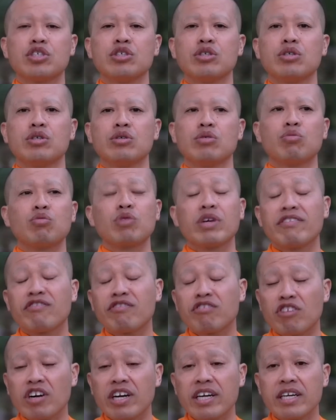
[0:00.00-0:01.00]
to
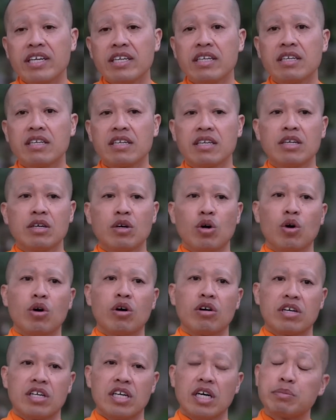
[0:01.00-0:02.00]
refrain
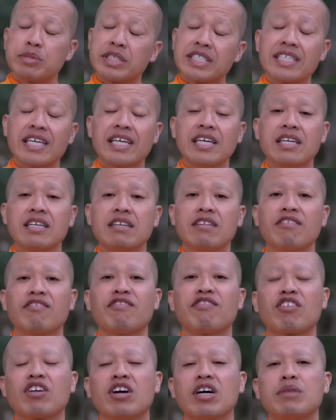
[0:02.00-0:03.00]
or abstain
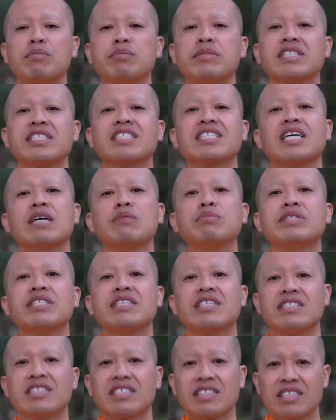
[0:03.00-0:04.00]
from
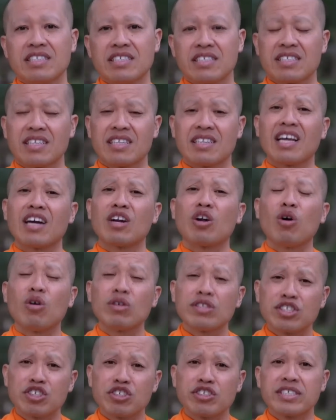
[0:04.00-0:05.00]
substances that
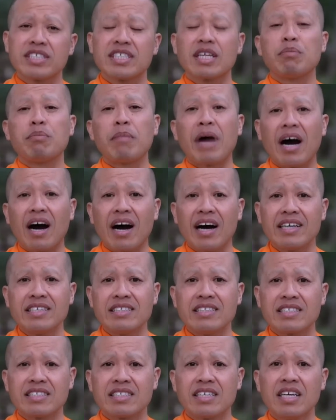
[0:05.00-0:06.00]
alters the
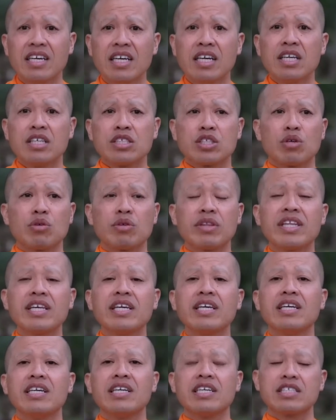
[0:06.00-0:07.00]
minds. So
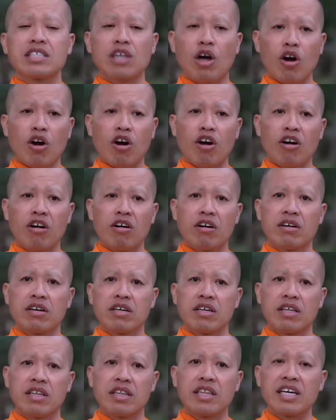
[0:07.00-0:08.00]
these are
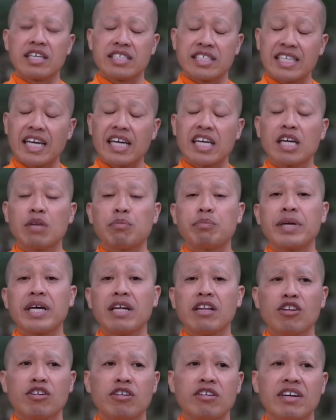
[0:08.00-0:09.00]
the second
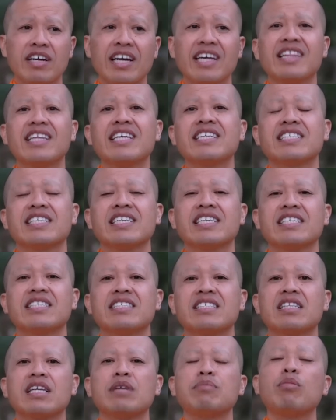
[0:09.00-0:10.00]
pillar, and this
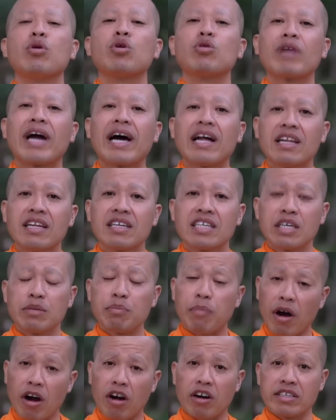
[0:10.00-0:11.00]
is the morality
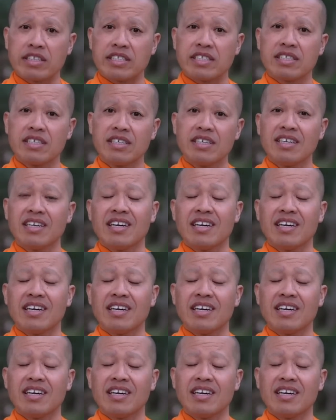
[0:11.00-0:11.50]
part.